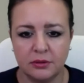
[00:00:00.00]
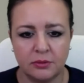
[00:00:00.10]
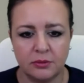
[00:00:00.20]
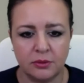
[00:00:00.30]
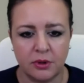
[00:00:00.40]

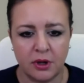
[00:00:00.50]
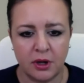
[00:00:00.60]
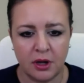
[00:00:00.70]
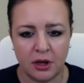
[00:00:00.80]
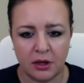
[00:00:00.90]

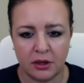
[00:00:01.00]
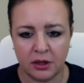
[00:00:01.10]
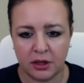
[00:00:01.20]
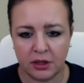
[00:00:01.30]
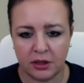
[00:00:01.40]

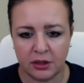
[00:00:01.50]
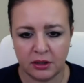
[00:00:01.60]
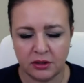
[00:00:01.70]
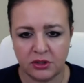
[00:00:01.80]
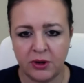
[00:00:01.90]
Wrong
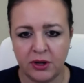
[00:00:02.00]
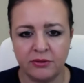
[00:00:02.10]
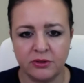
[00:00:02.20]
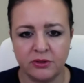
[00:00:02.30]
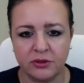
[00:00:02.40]

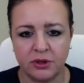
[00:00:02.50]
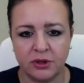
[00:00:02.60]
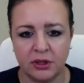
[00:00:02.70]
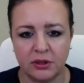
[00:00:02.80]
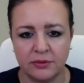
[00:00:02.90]
sharing of
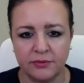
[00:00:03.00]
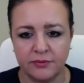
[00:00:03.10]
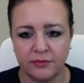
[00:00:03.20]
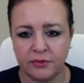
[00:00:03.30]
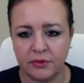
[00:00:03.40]
the
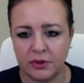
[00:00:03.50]
screen.